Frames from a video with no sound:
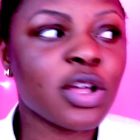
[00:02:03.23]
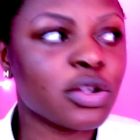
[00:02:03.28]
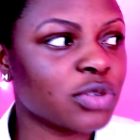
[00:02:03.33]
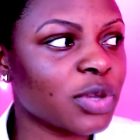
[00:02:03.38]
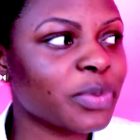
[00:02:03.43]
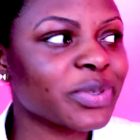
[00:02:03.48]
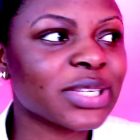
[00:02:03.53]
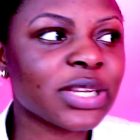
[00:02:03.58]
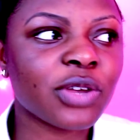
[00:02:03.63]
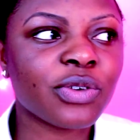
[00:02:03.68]
So
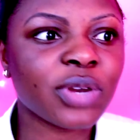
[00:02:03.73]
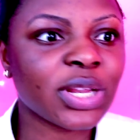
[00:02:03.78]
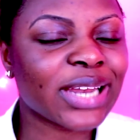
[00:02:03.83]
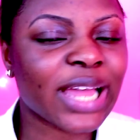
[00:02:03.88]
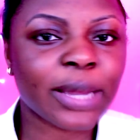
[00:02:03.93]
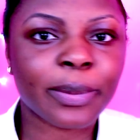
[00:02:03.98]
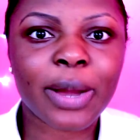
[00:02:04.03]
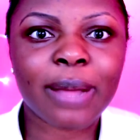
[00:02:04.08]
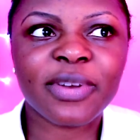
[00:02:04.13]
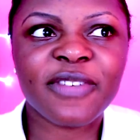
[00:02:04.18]
it was literally
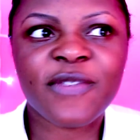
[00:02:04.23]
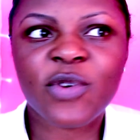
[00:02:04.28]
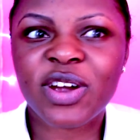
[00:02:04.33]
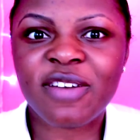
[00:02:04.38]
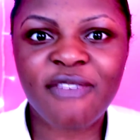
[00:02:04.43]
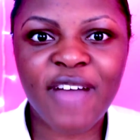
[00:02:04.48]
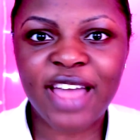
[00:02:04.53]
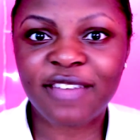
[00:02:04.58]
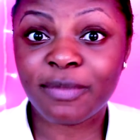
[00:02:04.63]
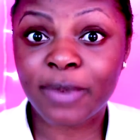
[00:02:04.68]
like probably 4 or
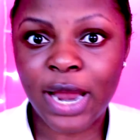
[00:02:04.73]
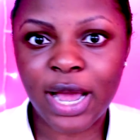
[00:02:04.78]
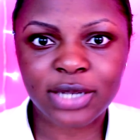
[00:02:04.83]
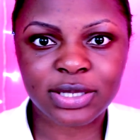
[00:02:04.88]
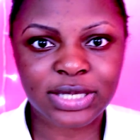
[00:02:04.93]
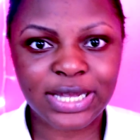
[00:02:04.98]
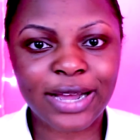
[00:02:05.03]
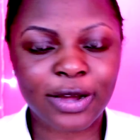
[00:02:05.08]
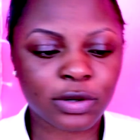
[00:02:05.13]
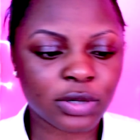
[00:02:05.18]
5
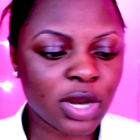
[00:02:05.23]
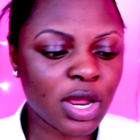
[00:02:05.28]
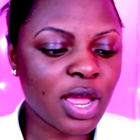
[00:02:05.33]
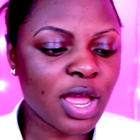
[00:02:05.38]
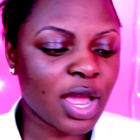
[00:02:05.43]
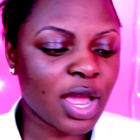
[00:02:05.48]
blocks down.